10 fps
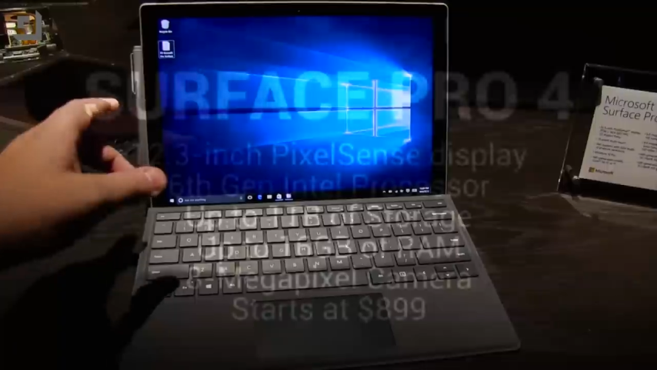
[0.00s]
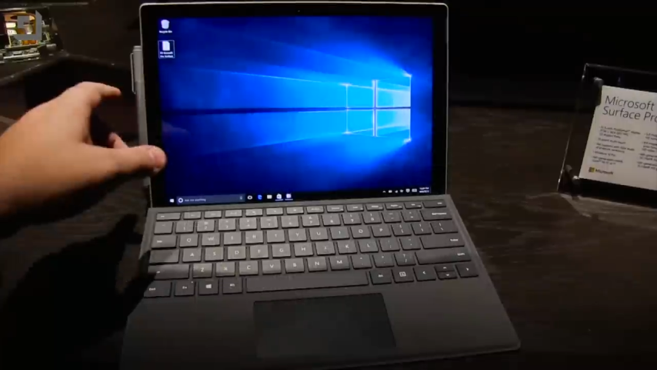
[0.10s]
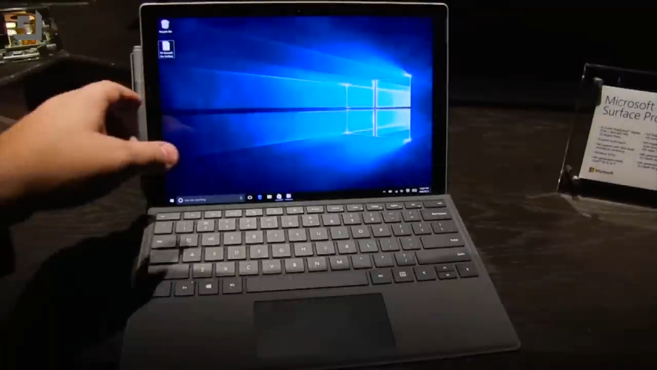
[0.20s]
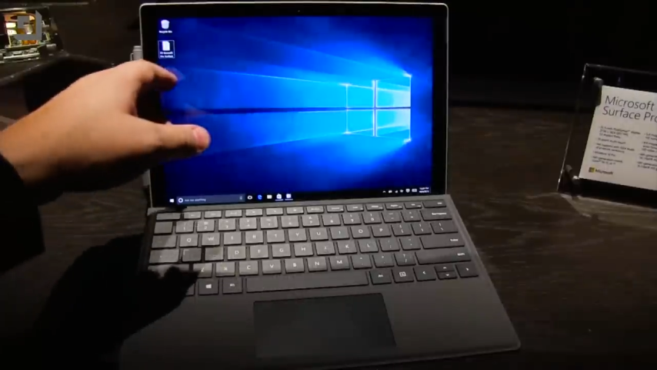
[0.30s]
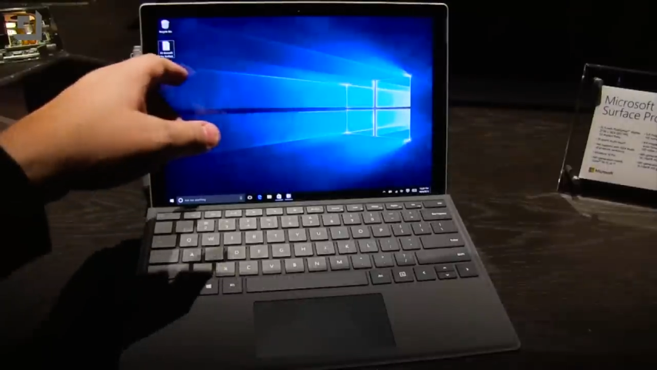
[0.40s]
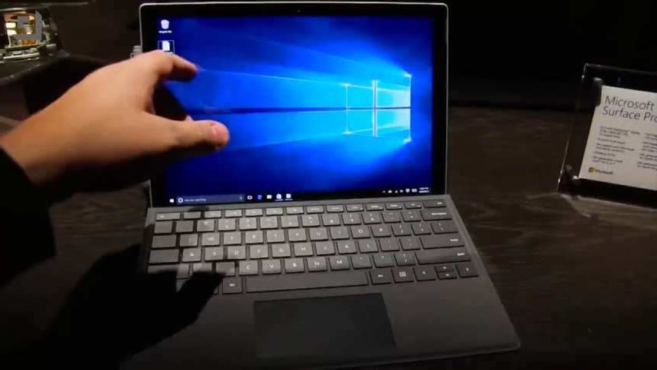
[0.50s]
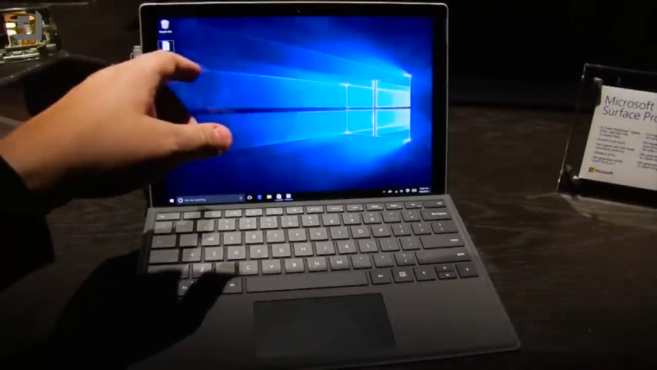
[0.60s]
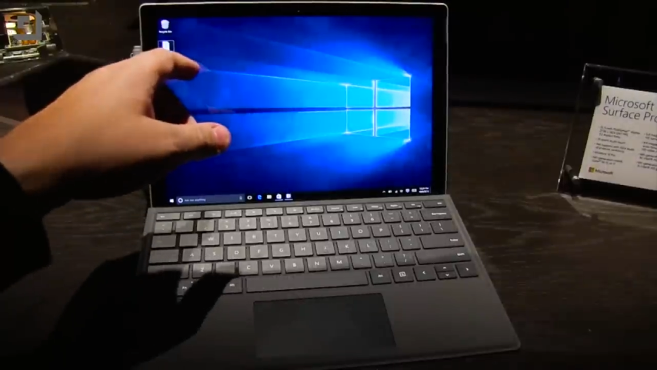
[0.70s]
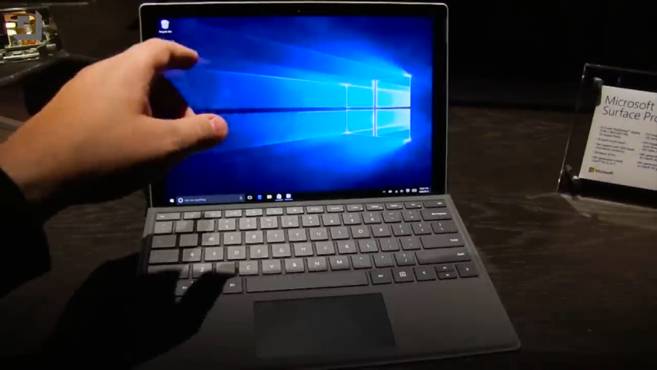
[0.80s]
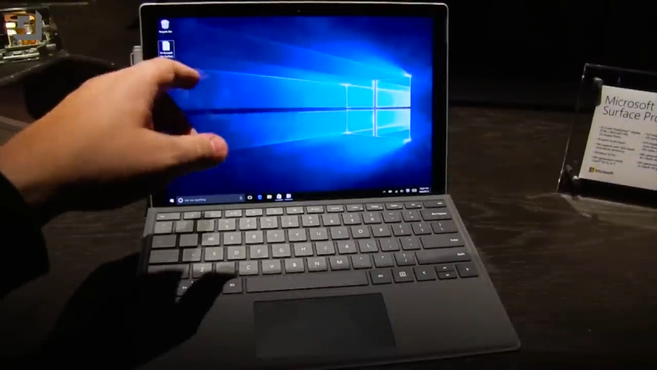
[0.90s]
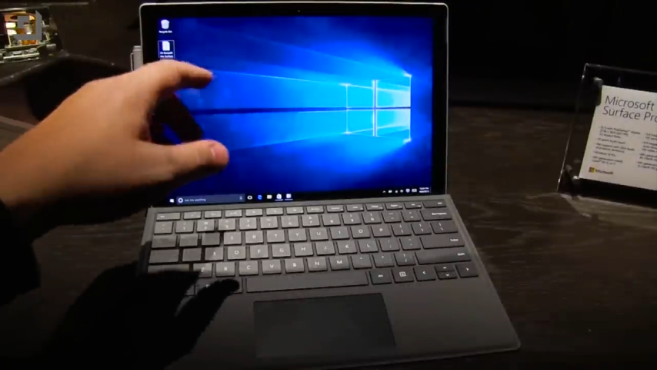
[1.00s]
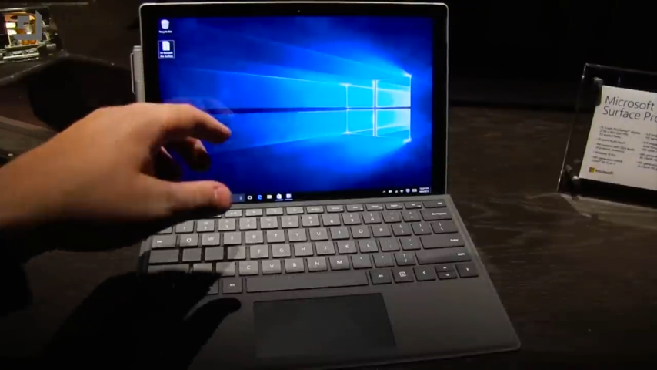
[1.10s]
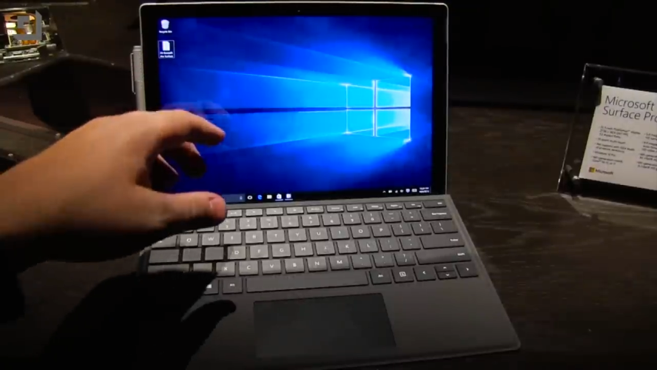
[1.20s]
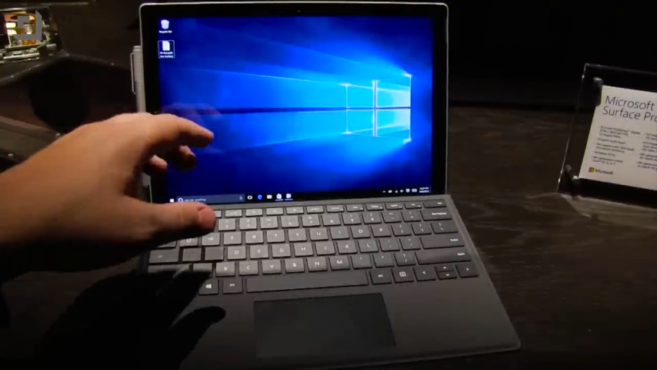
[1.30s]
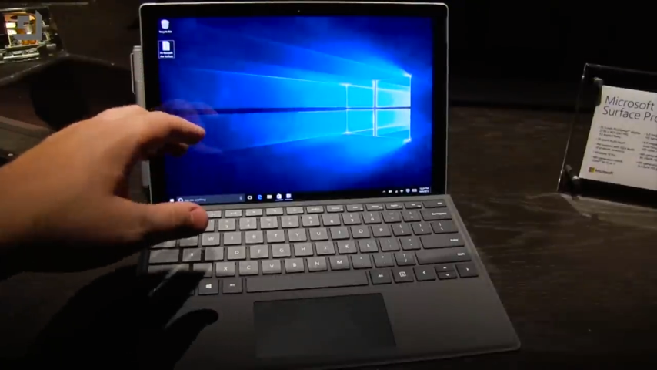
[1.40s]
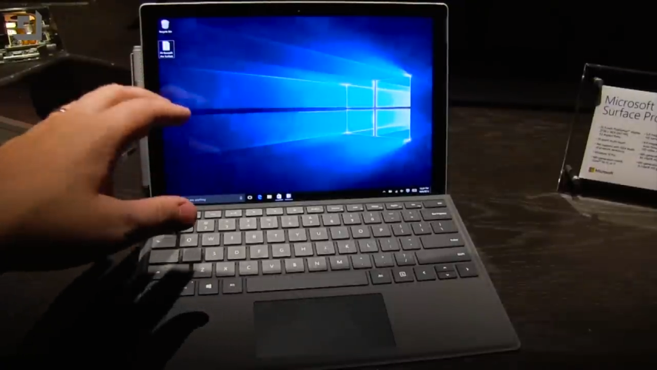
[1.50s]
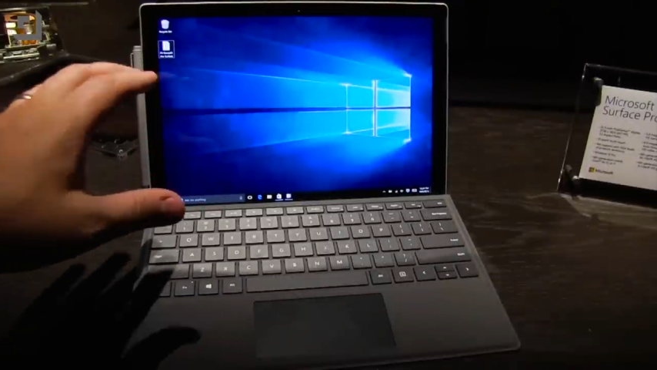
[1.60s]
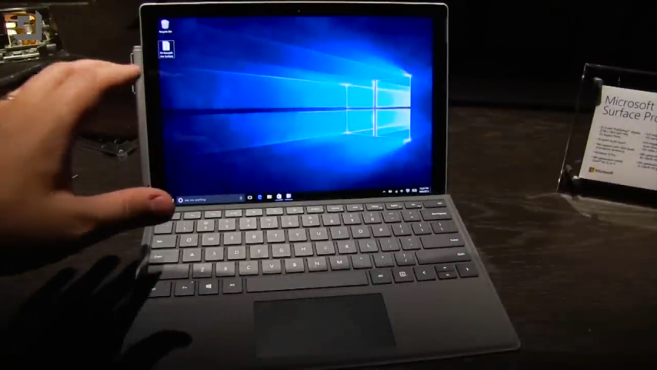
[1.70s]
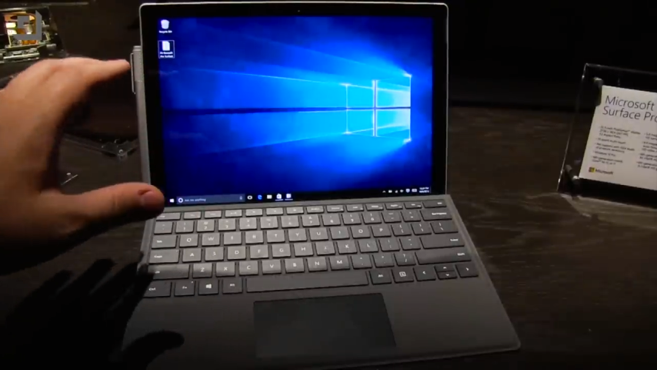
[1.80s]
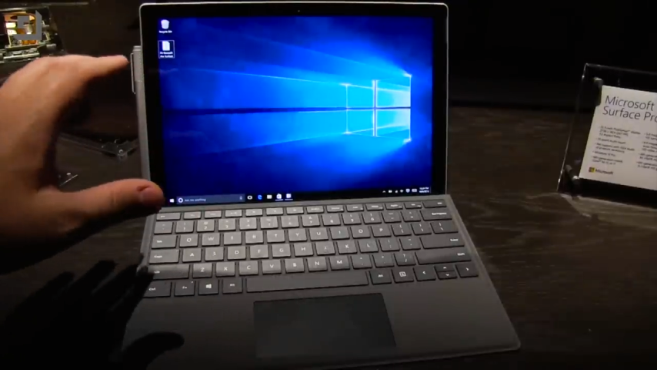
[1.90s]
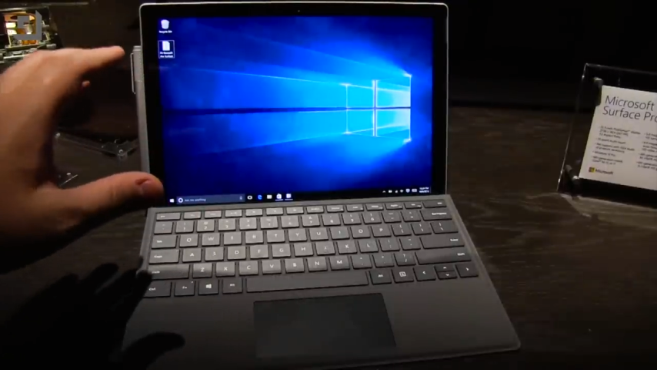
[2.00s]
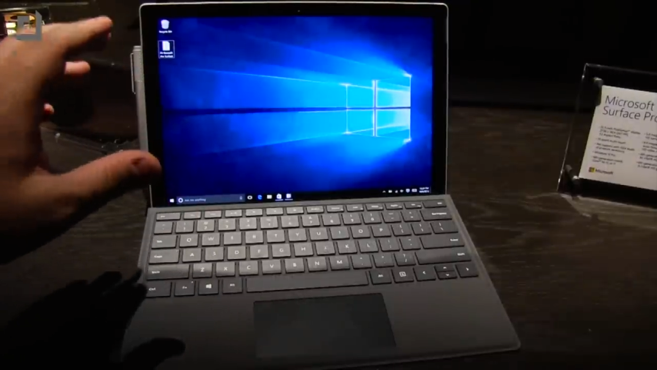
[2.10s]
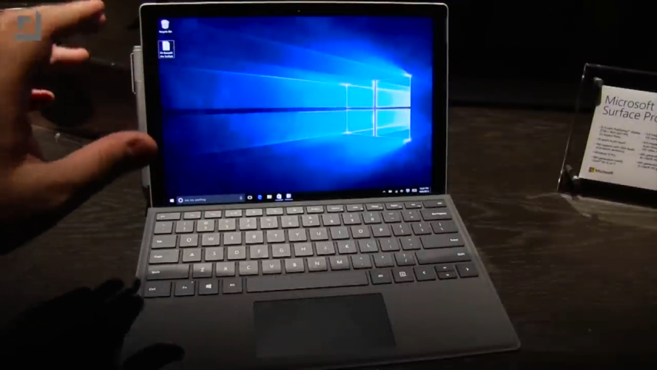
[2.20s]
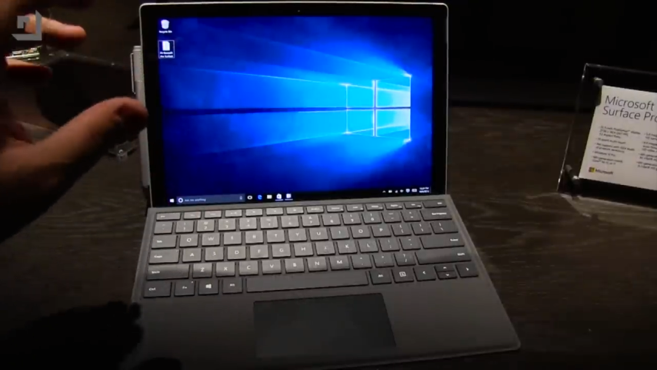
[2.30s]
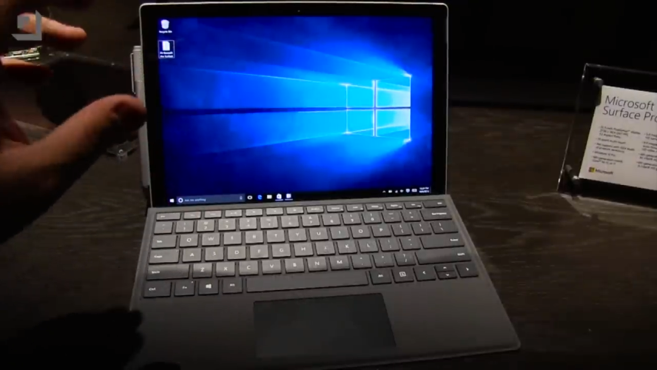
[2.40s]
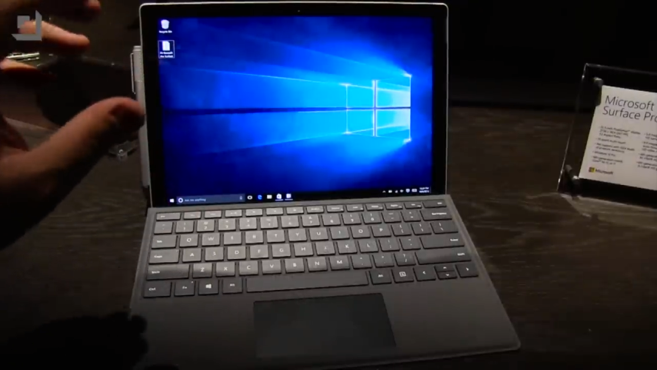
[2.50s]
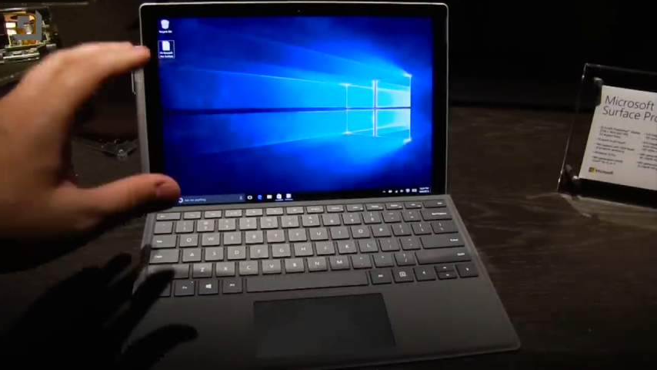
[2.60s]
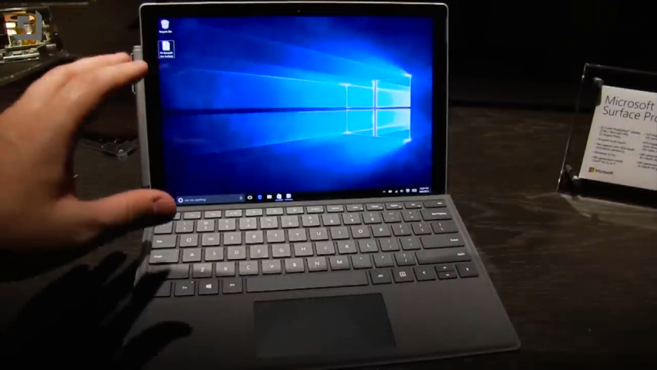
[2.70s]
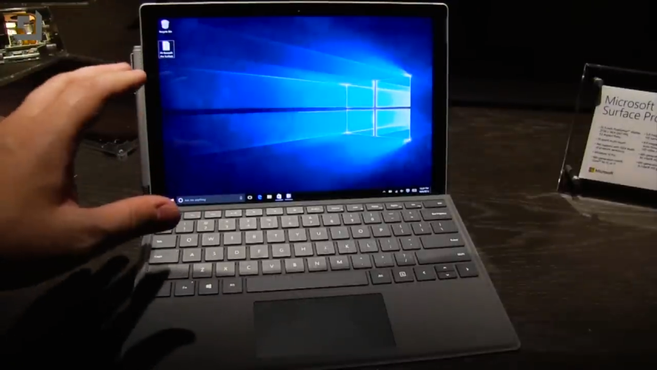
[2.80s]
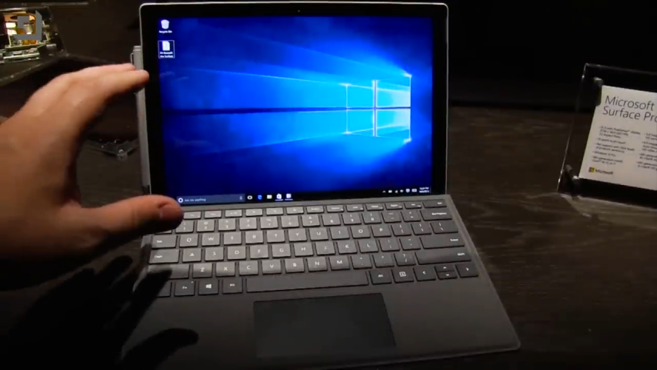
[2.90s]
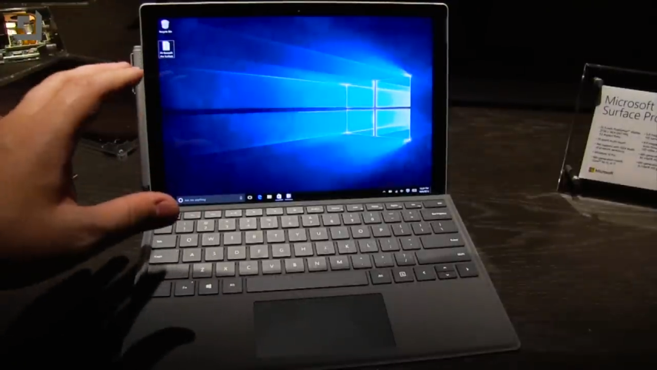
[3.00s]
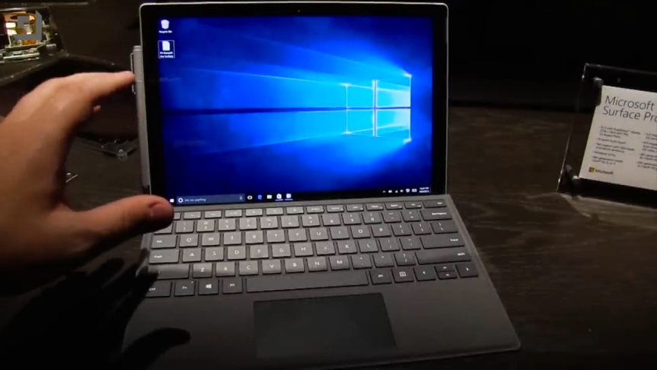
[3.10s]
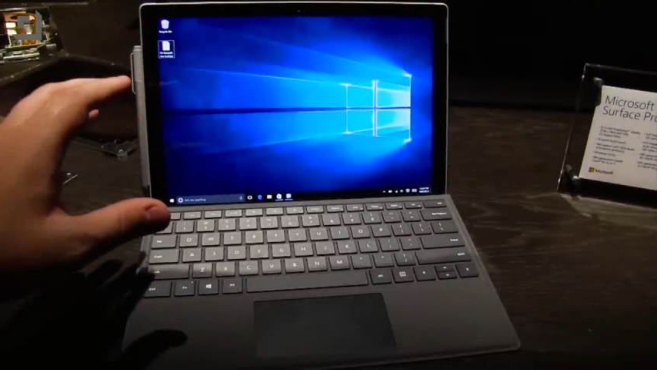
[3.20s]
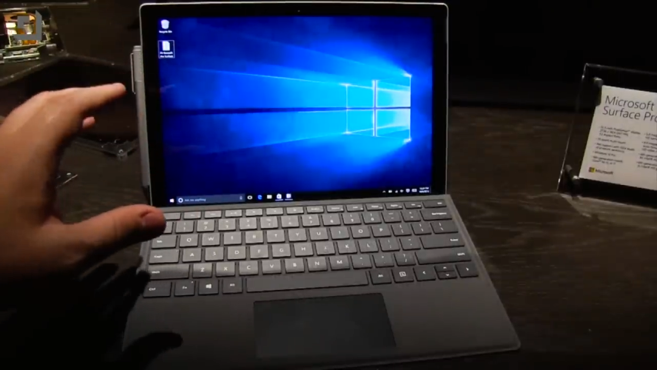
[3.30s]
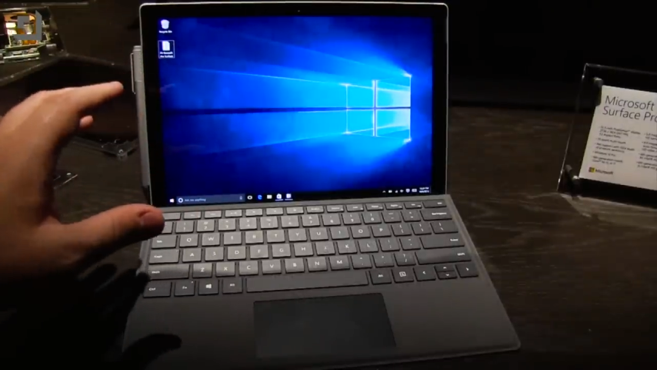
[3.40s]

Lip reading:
[unreadable: no face in view]